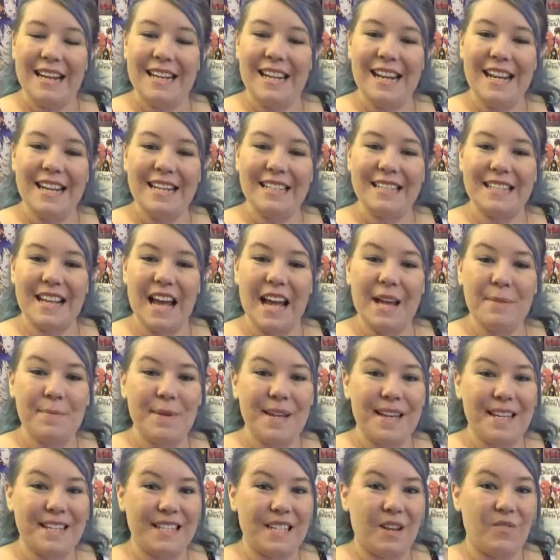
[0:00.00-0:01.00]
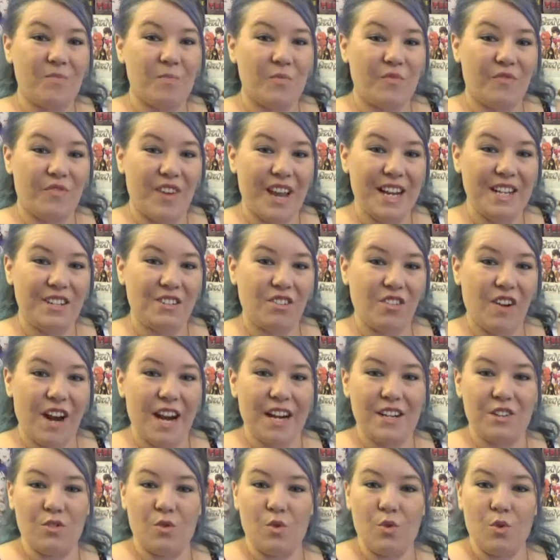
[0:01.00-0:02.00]
Next up is some Fate
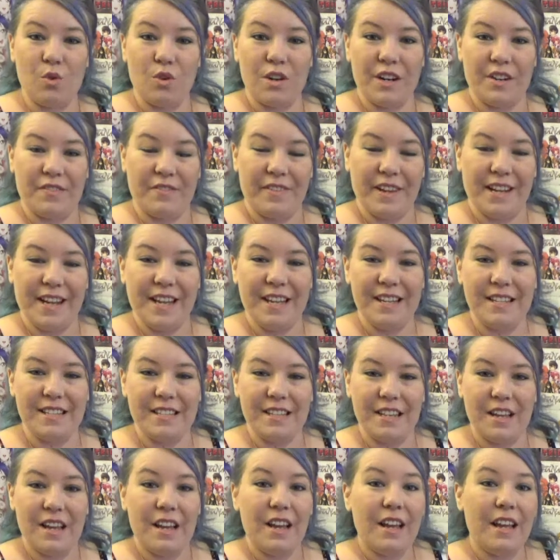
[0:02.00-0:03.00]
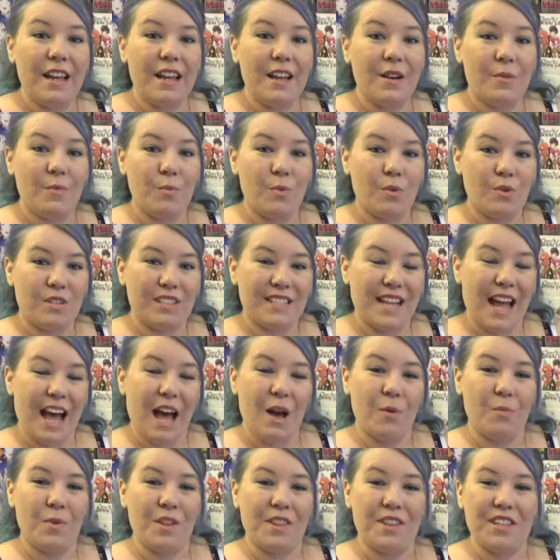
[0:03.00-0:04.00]
Grand Order figures. We'll
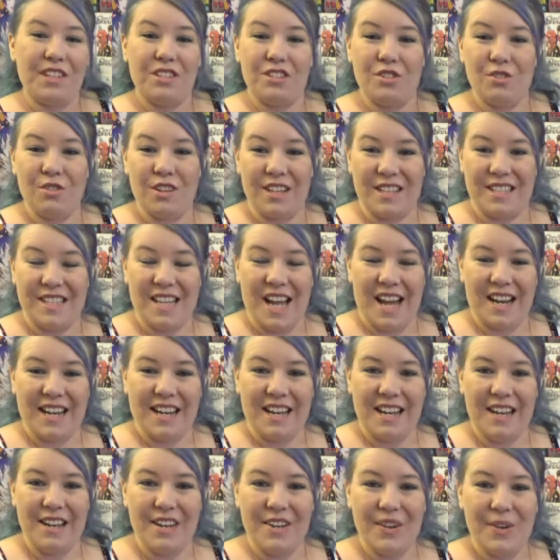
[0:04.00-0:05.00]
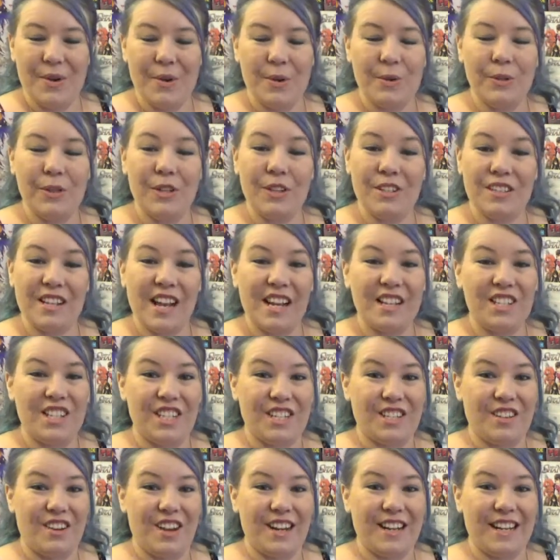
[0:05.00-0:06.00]
start with Tsukasaka, who looks like
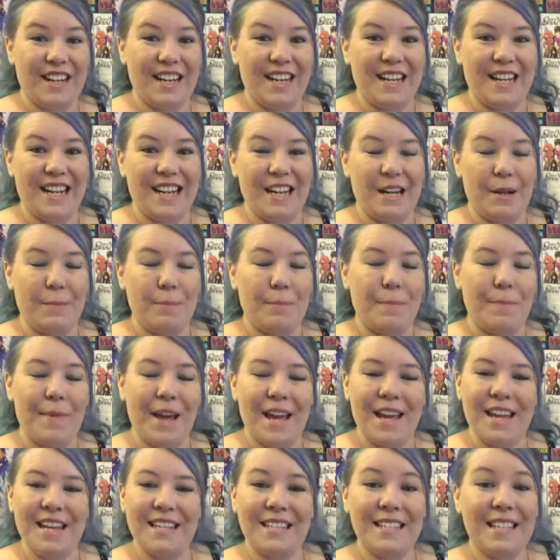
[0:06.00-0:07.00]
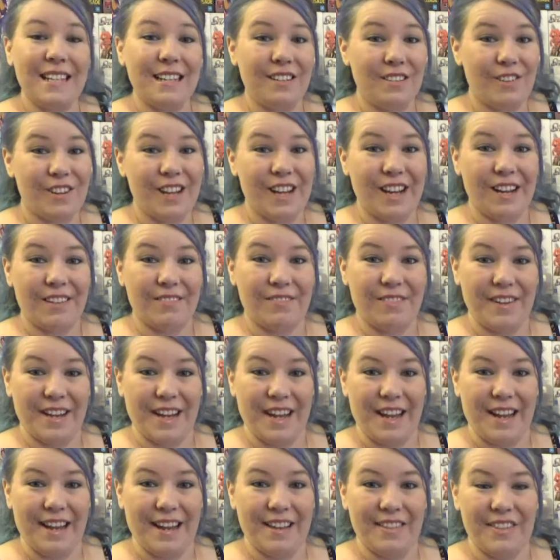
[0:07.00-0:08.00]
she's going to get an amazing looking
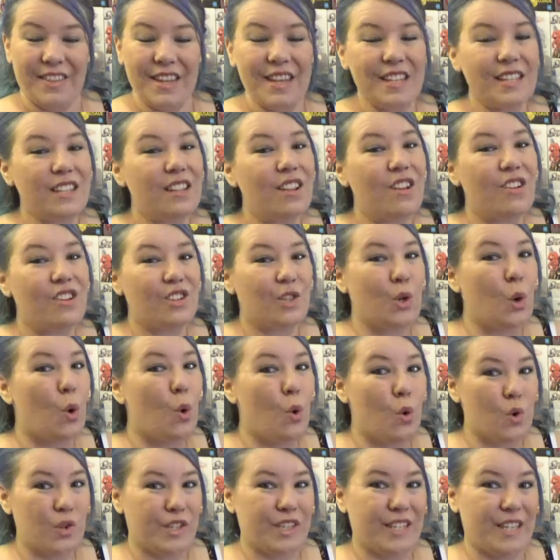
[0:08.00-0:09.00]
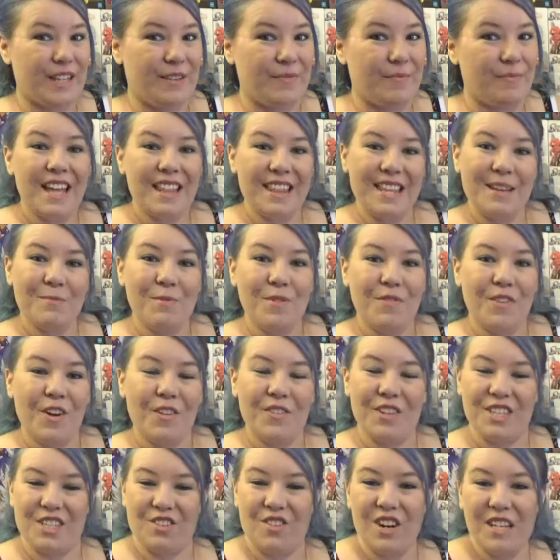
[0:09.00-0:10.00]
figure. This looks awesome. Then we've
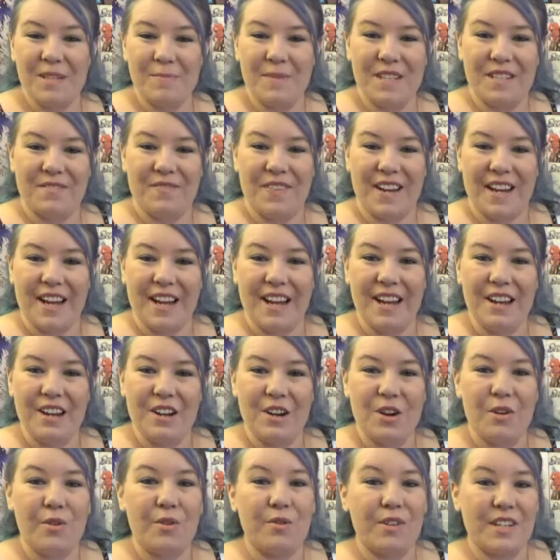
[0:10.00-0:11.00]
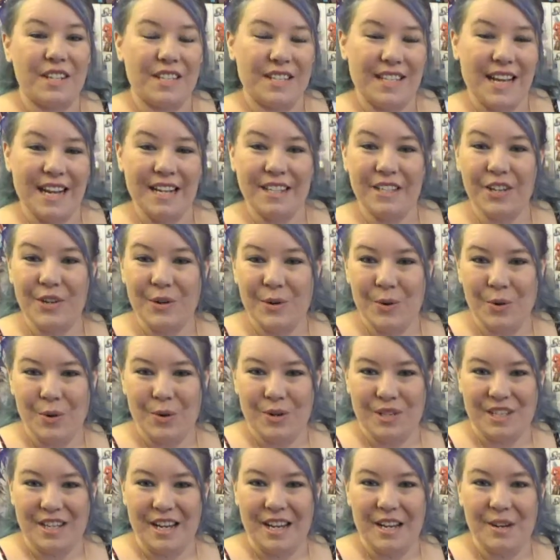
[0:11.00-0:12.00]
got this Christmas figure called Santa
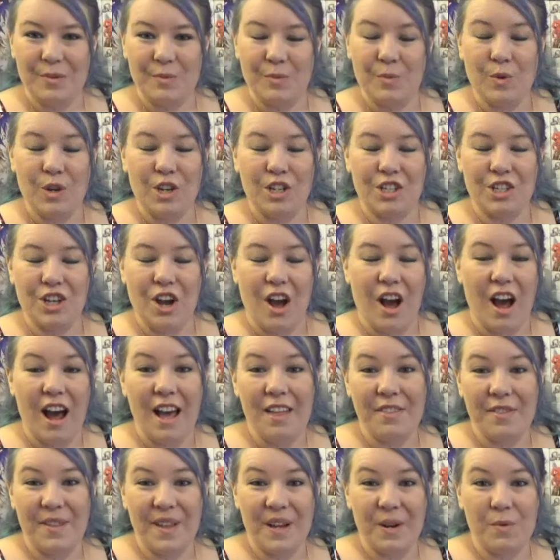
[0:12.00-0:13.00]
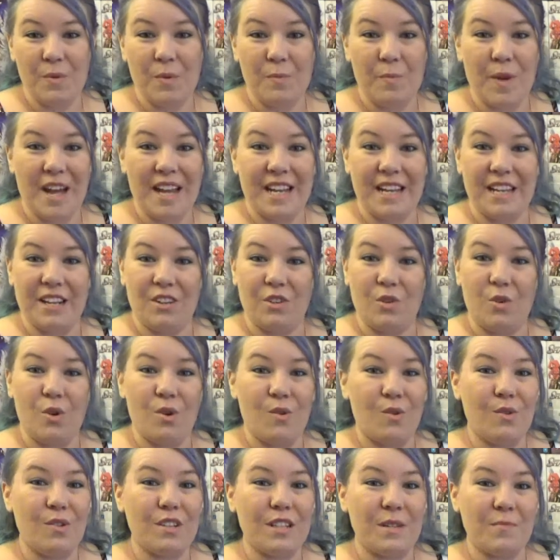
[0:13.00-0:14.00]
Horta, which I think would make an
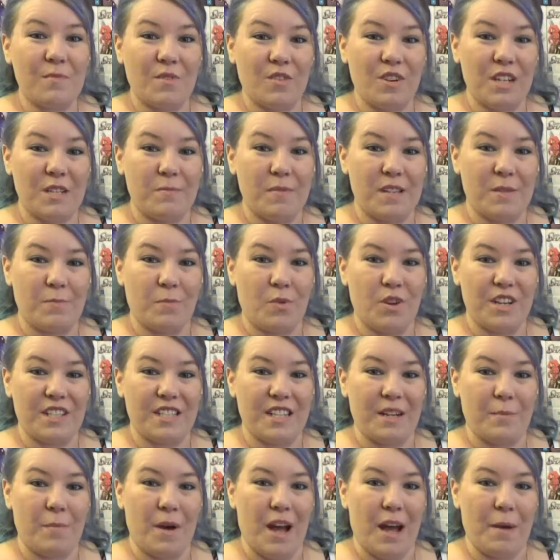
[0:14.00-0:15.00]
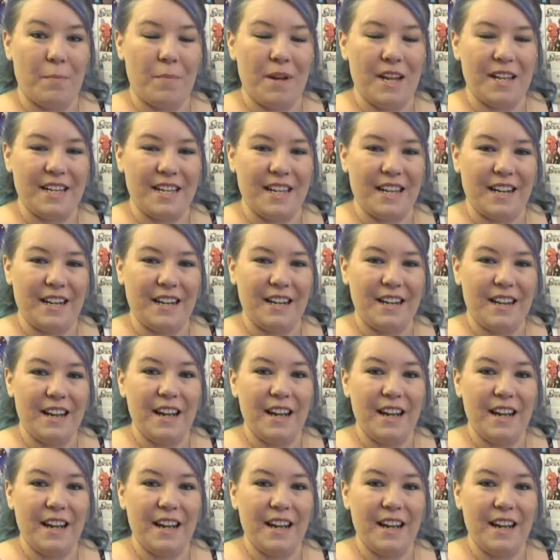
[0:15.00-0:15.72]
awesome Christmas present in my opinion.